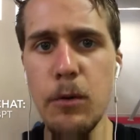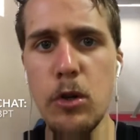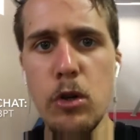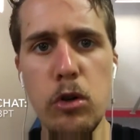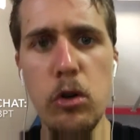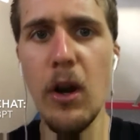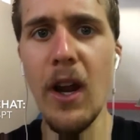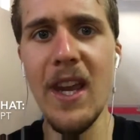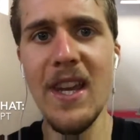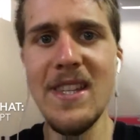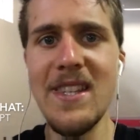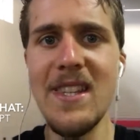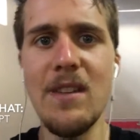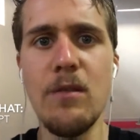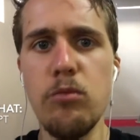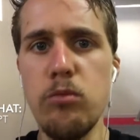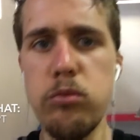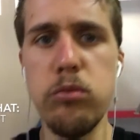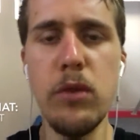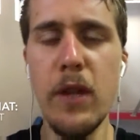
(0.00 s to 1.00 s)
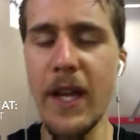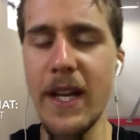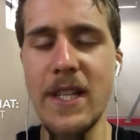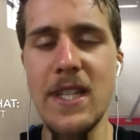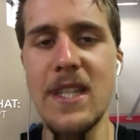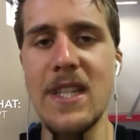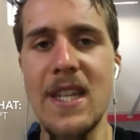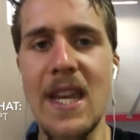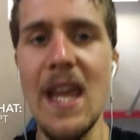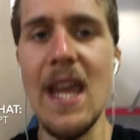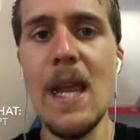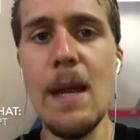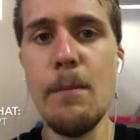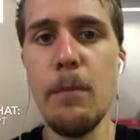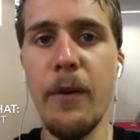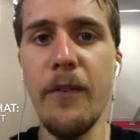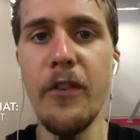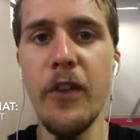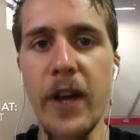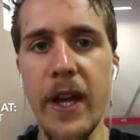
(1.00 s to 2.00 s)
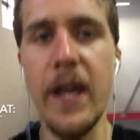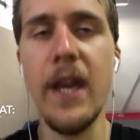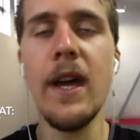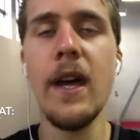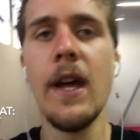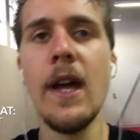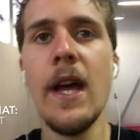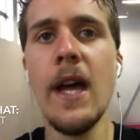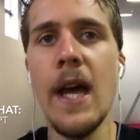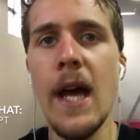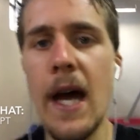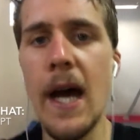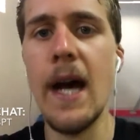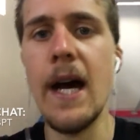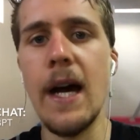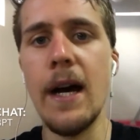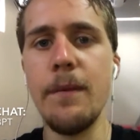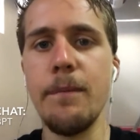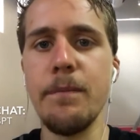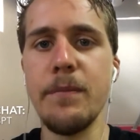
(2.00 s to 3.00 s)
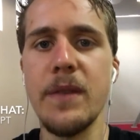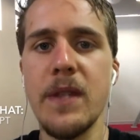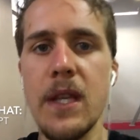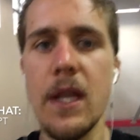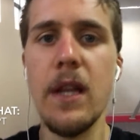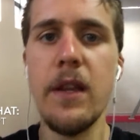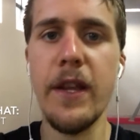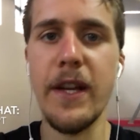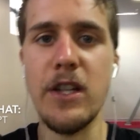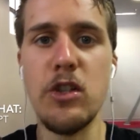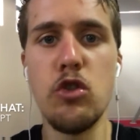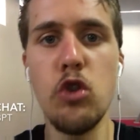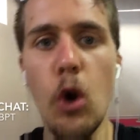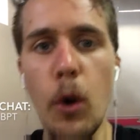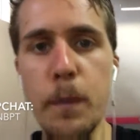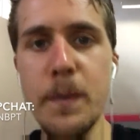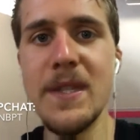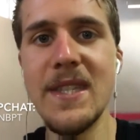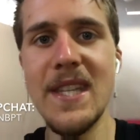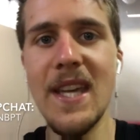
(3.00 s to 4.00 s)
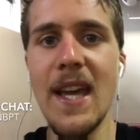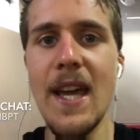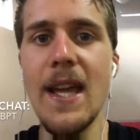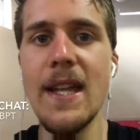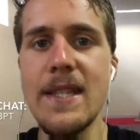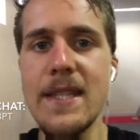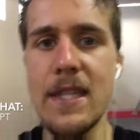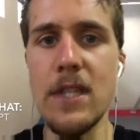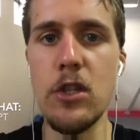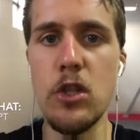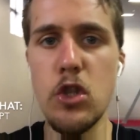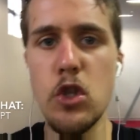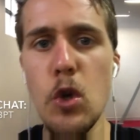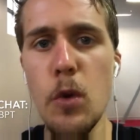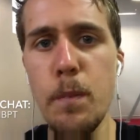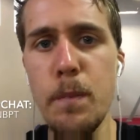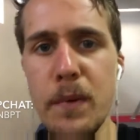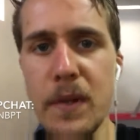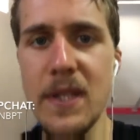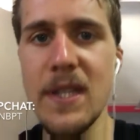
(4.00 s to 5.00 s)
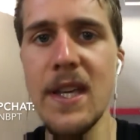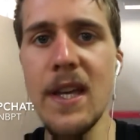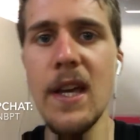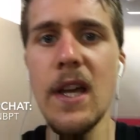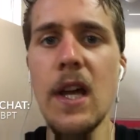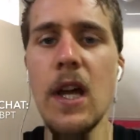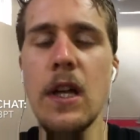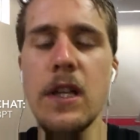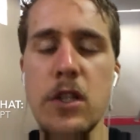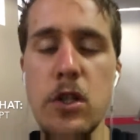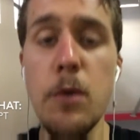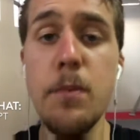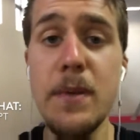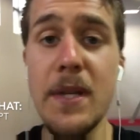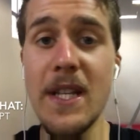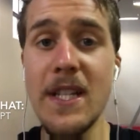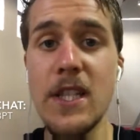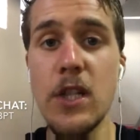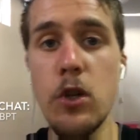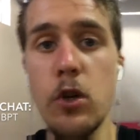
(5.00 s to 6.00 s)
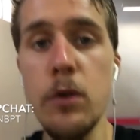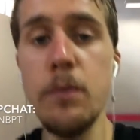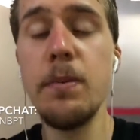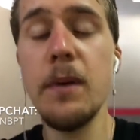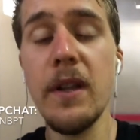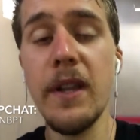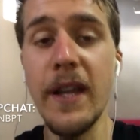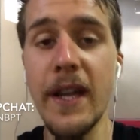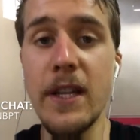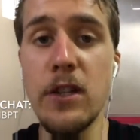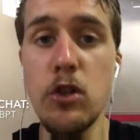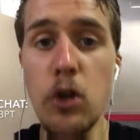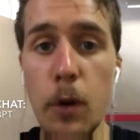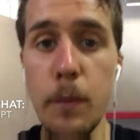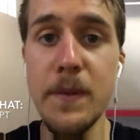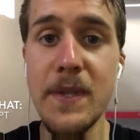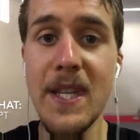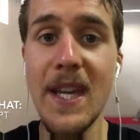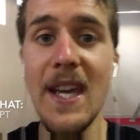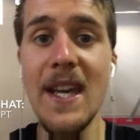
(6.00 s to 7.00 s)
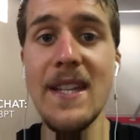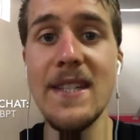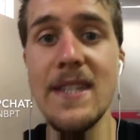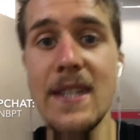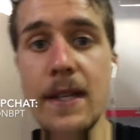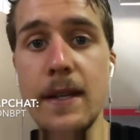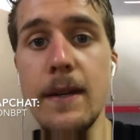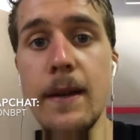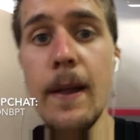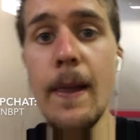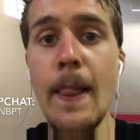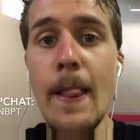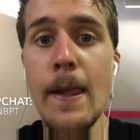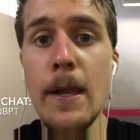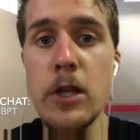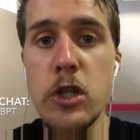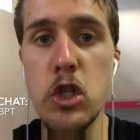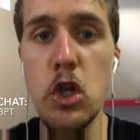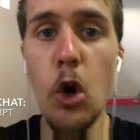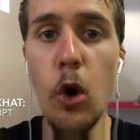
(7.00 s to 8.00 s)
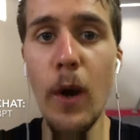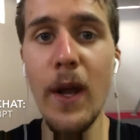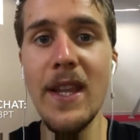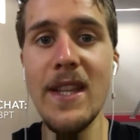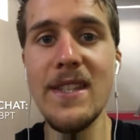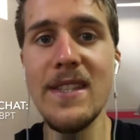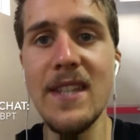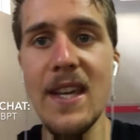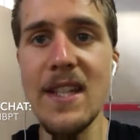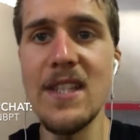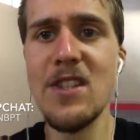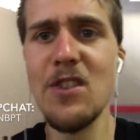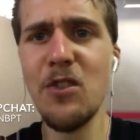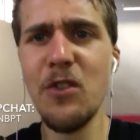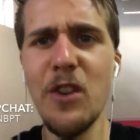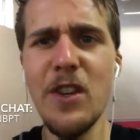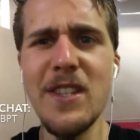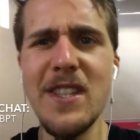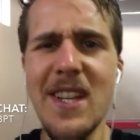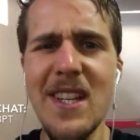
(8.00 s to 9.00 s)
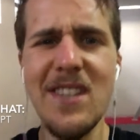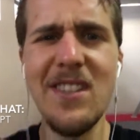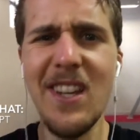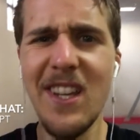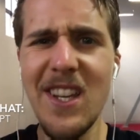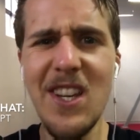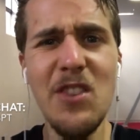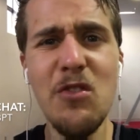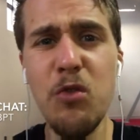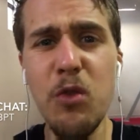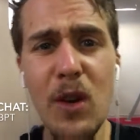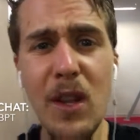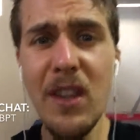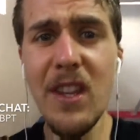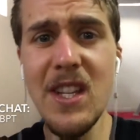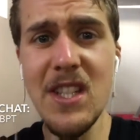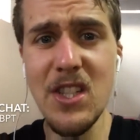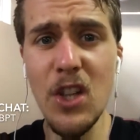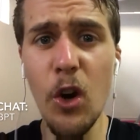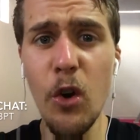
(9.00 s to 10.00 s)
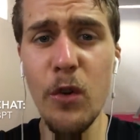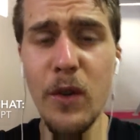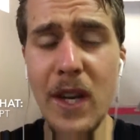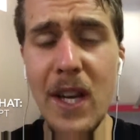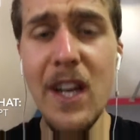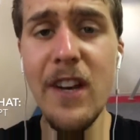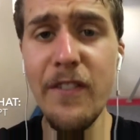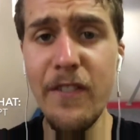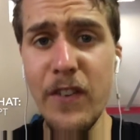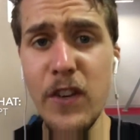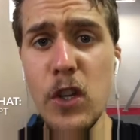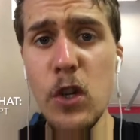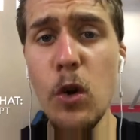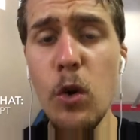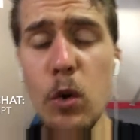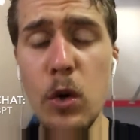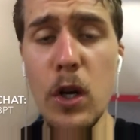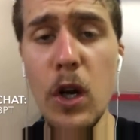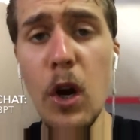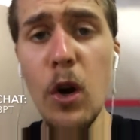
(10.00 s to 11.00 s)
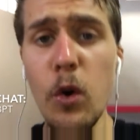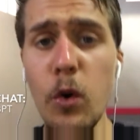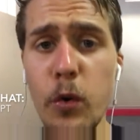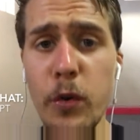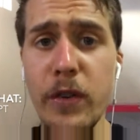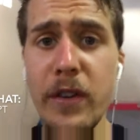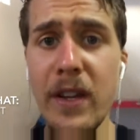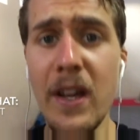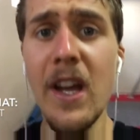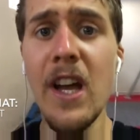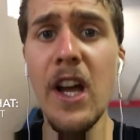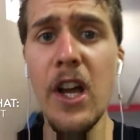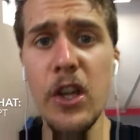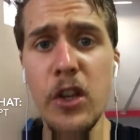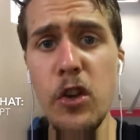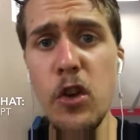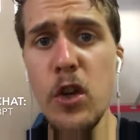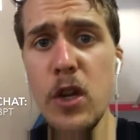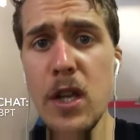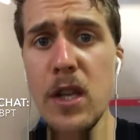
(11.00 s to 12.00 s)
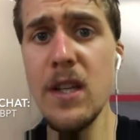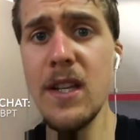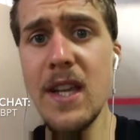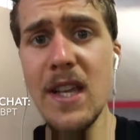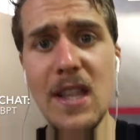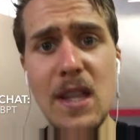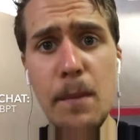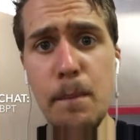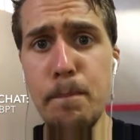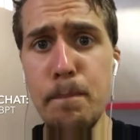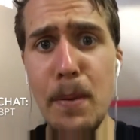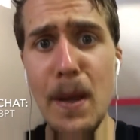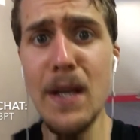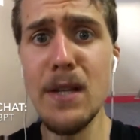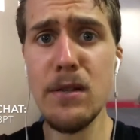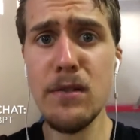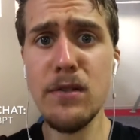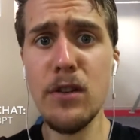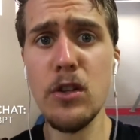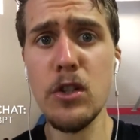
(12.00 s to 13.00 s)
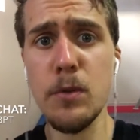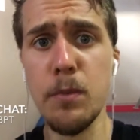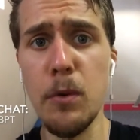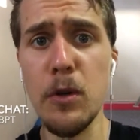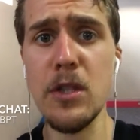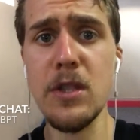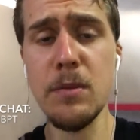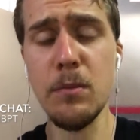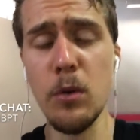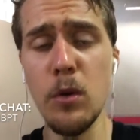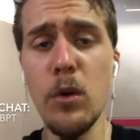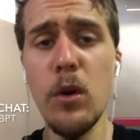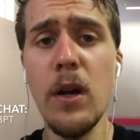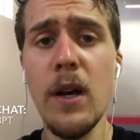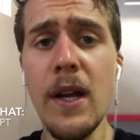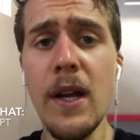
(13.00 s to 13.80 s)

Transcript: crazy like scheme of like um, like drop sets and super Supersets are good, but like drop sets and giant sets and all those things, like you really don't need it for your goals you can get the best results possible